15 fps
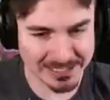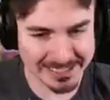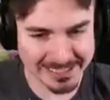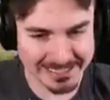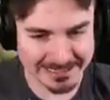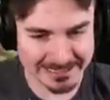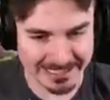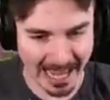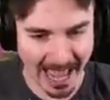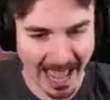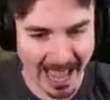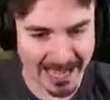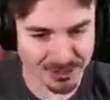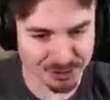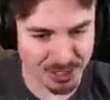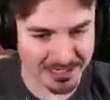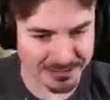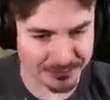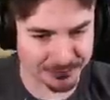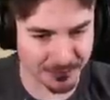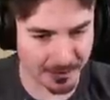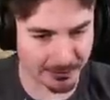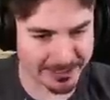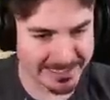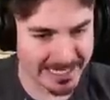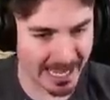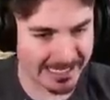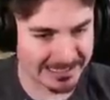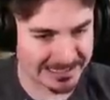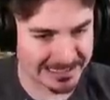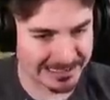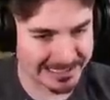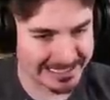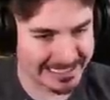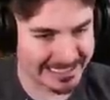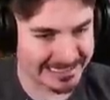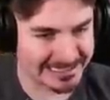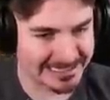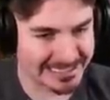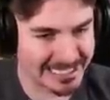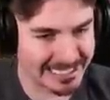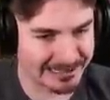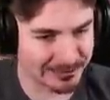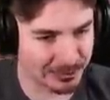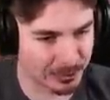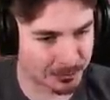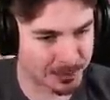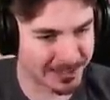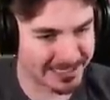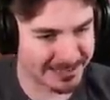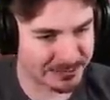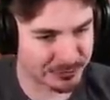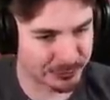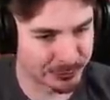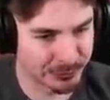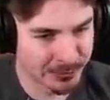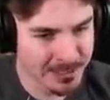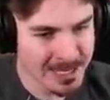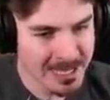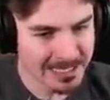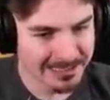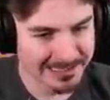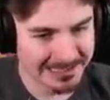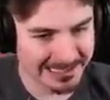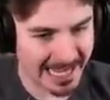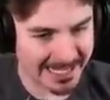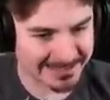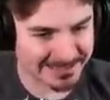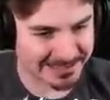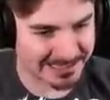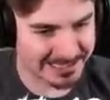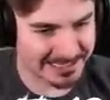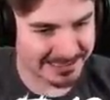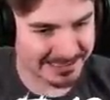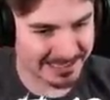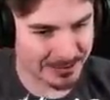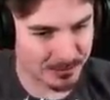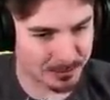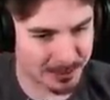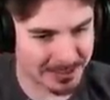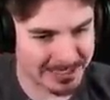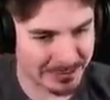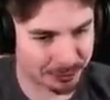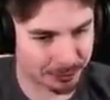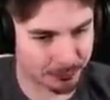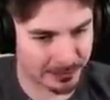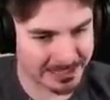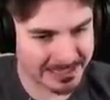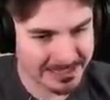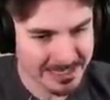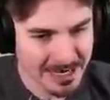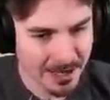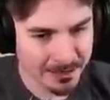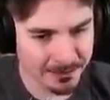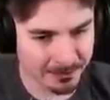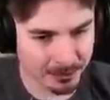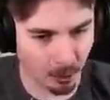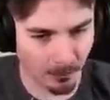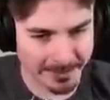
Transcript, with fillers: Jeez, Ash has a very nice lead. Yeetler P2. Letzi is in P3. They're